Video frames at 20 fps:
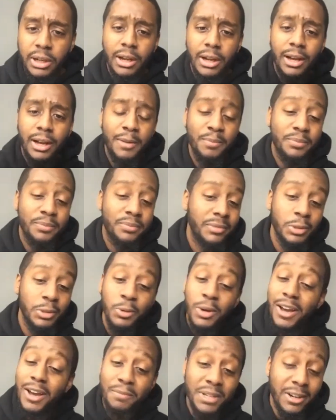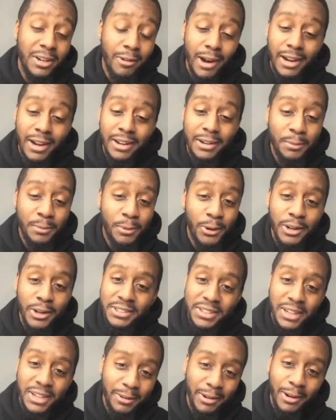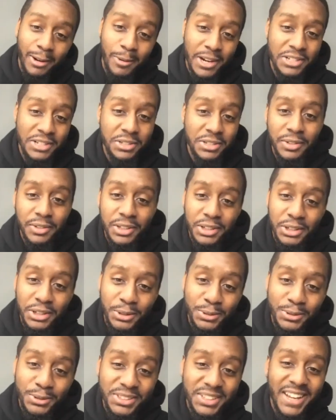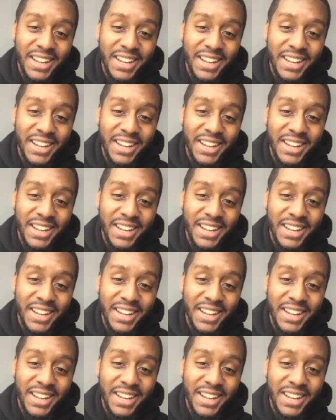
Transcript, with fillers: Um, you have me cracking up all the time when I watch your videos.